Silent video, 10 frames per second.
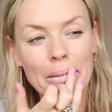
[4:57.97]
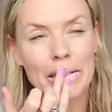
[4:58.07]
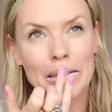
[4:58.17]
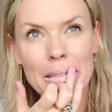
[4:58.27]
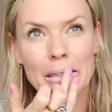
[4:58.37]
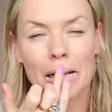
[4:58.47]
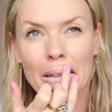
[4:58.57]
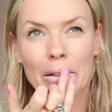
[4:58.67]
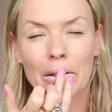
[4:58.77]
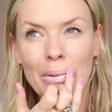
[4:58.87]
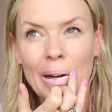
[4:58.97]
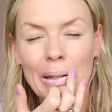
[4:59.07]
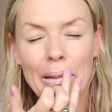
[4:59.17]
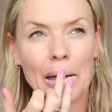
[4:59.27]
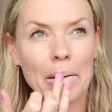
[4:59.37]
It doesn't kind of
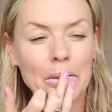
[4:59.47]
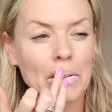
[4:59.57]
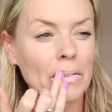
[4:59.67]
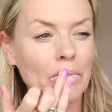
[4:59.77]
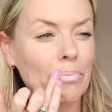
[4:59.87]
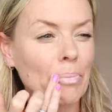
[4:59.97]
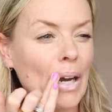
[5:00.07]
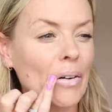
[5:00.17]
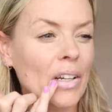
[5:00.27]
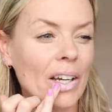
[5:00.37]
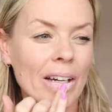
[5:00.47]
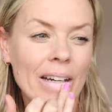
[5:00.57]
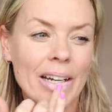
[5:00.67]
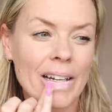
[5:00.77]
create that sort of barrier